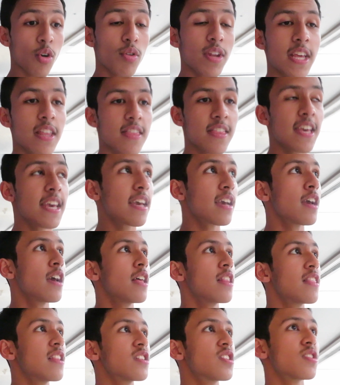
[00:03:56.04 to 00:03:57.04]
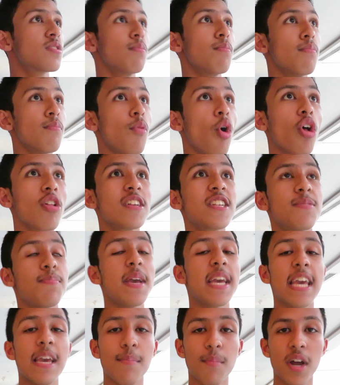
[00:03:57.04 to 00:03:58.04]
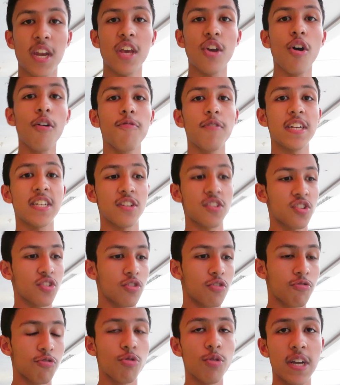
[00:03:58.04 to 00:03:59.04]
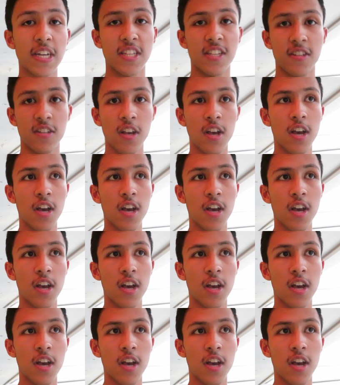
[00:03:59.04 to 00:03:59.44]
the only thing this mall is making money off is through its